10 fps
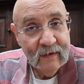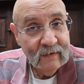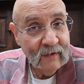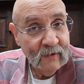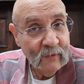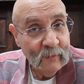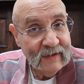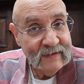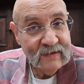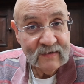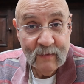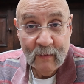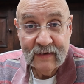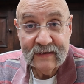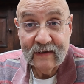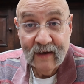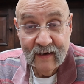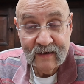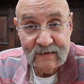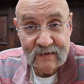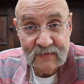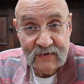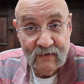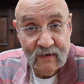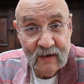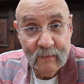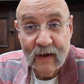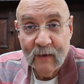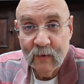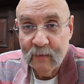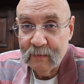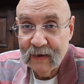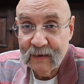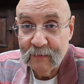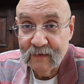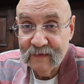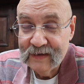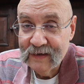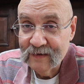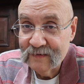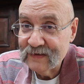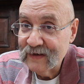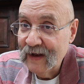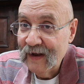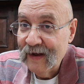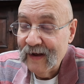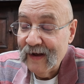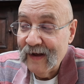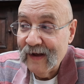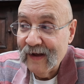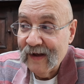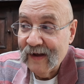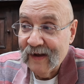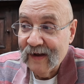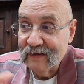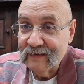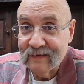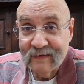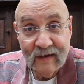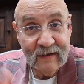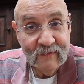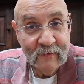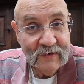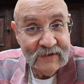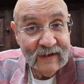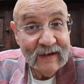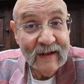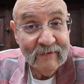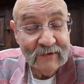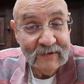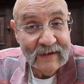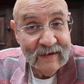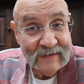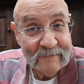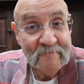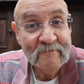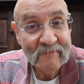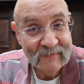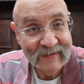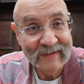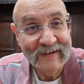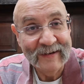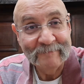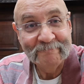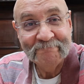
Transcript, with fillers: so please just remember to like and subscribe. I will be making more videos. And thank you for watching and have a good night. Good night.